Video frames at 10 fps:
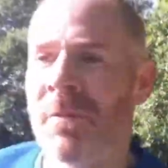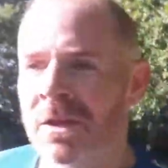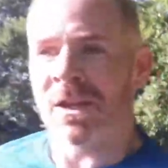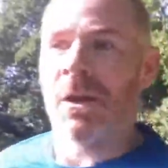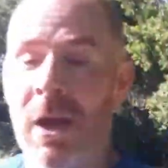
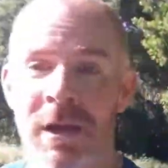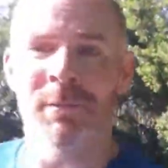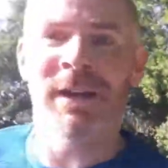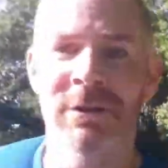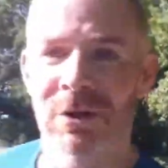So I
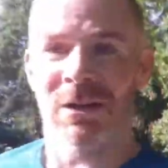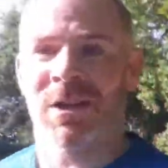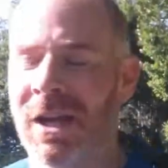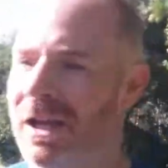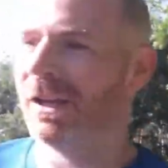made it round,
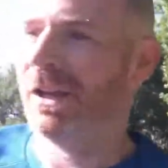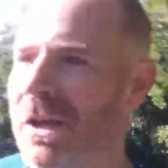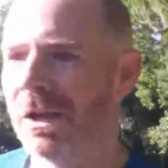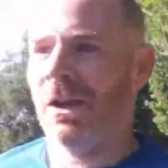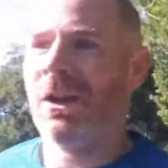
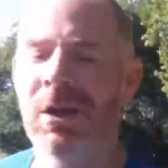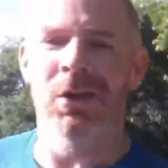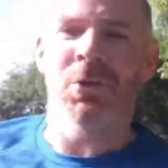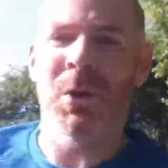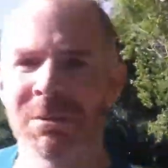
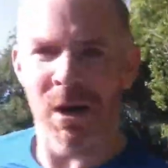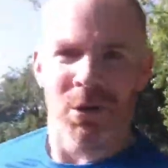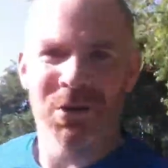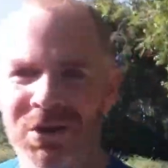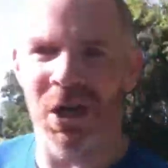20
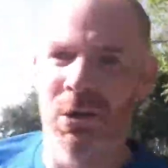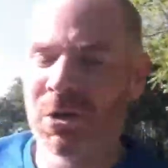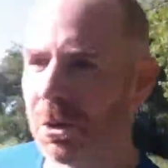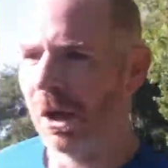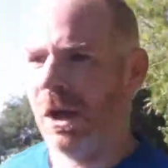miles in
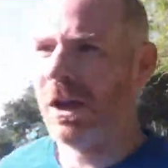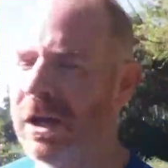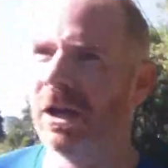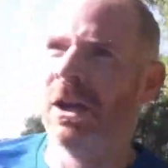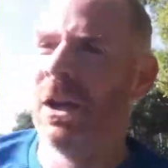total,
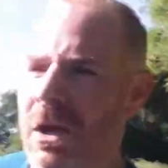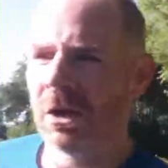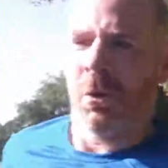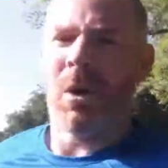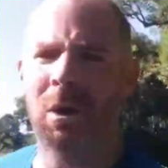
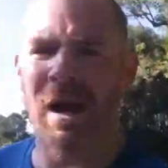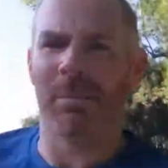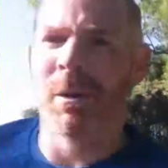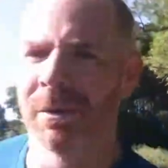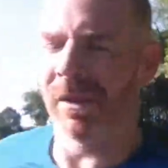well
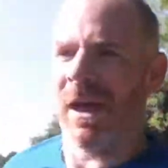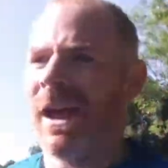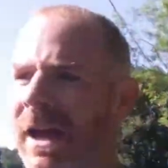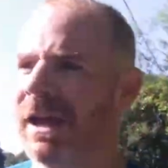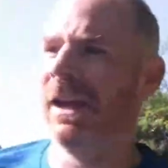happy with that,